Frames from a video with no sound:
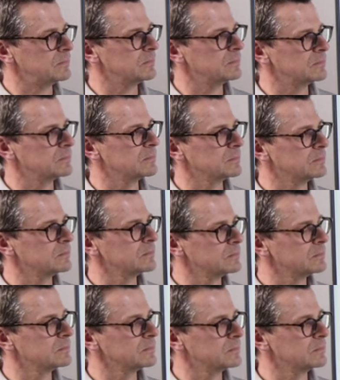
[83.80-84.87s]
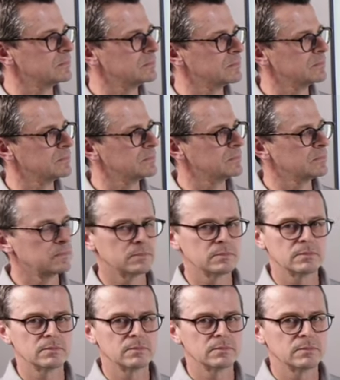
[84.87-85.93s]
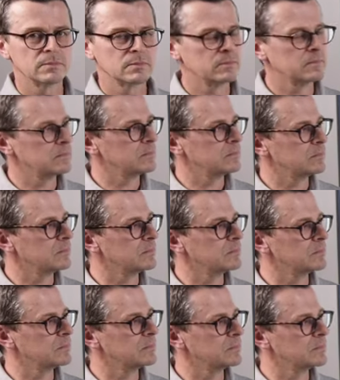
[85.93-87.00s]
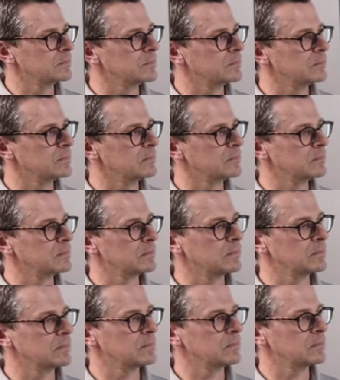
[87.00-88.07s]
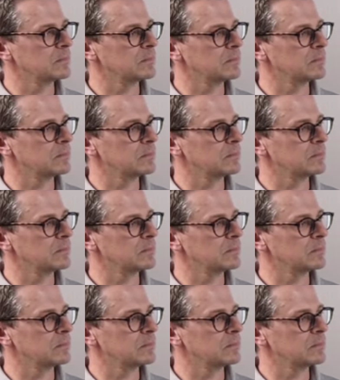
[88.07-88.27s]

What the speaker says: (silent)